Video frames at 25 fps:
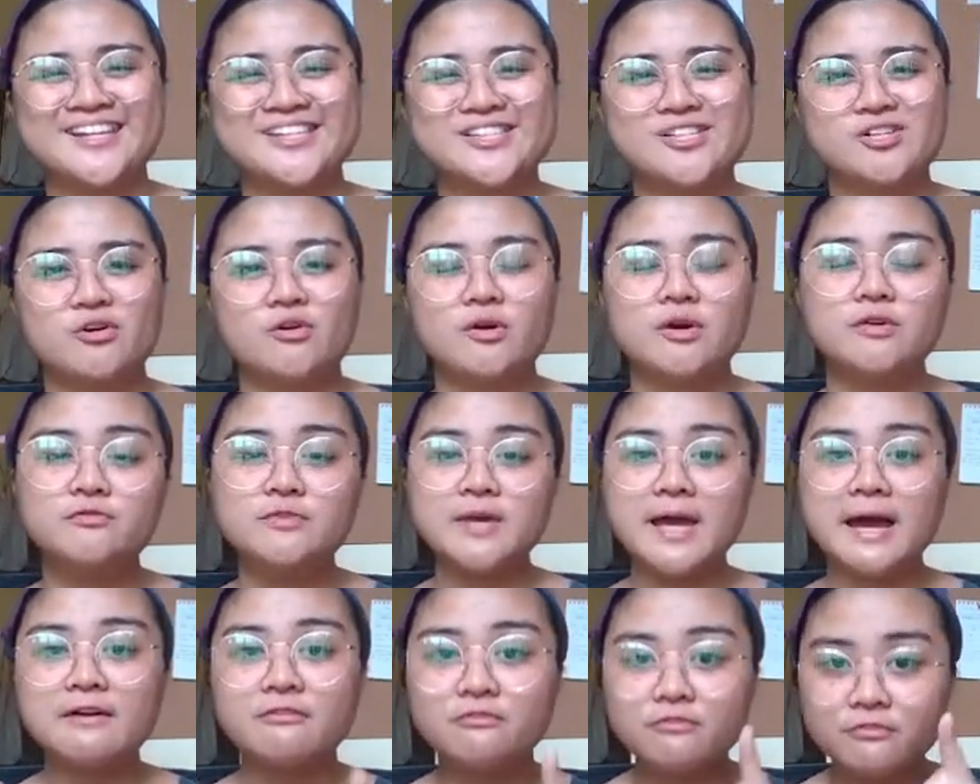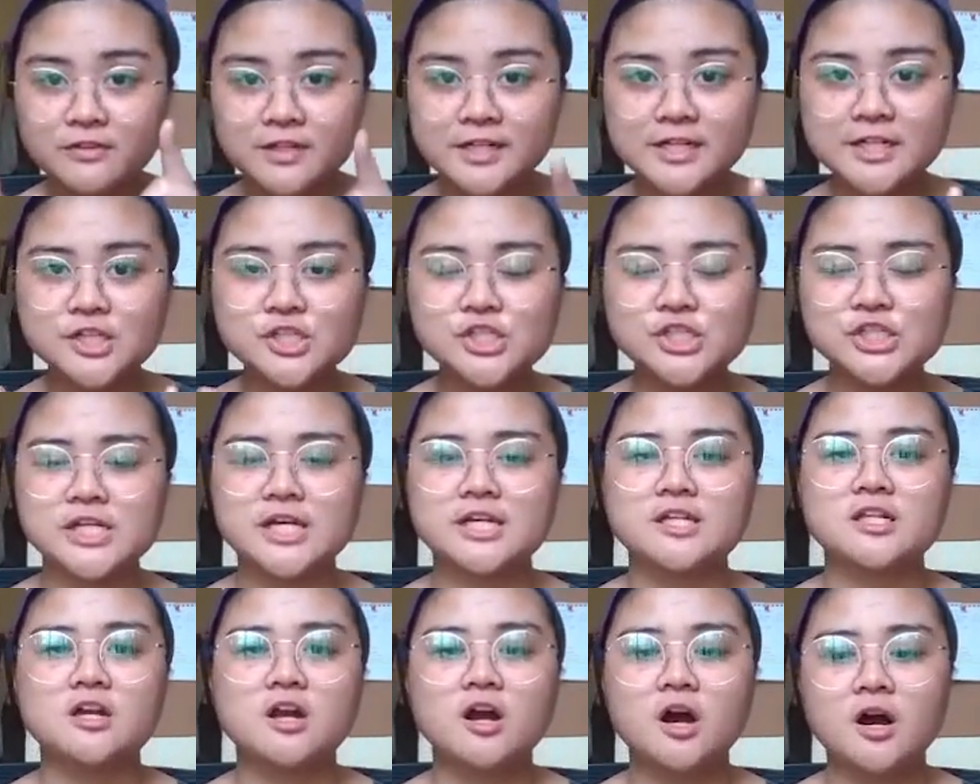So if you have finished
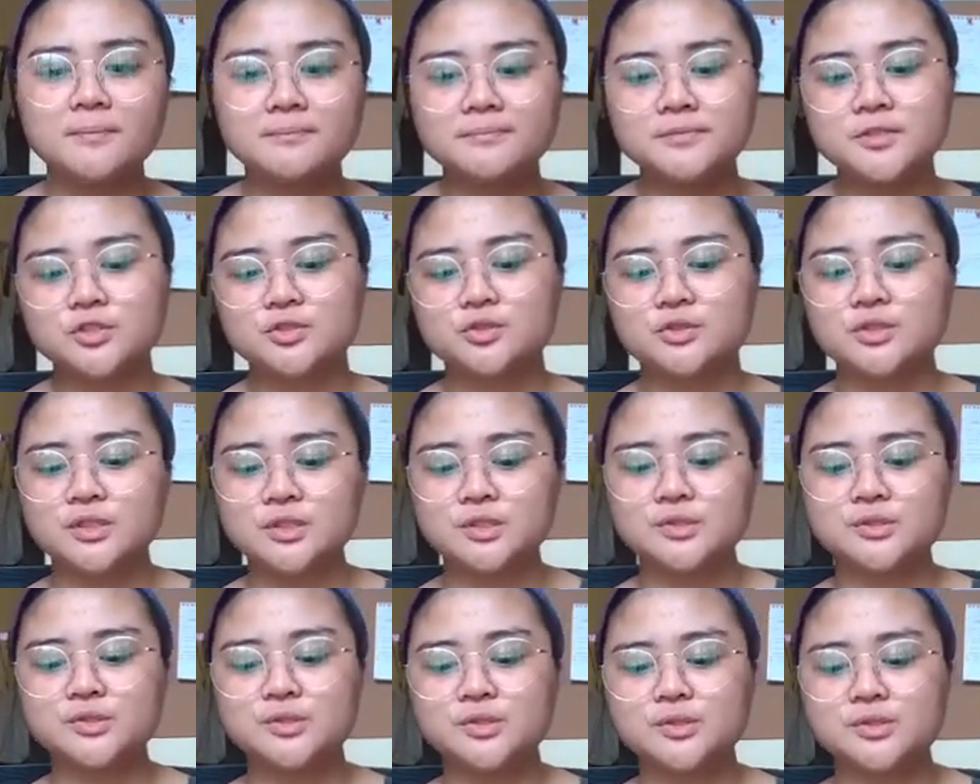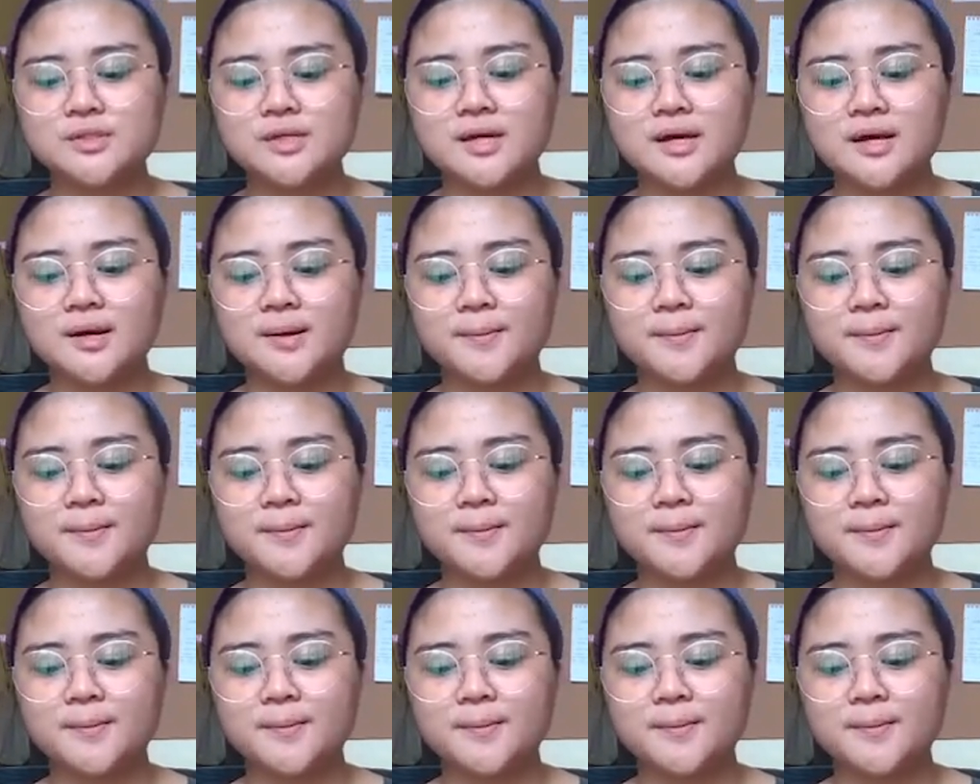and come to this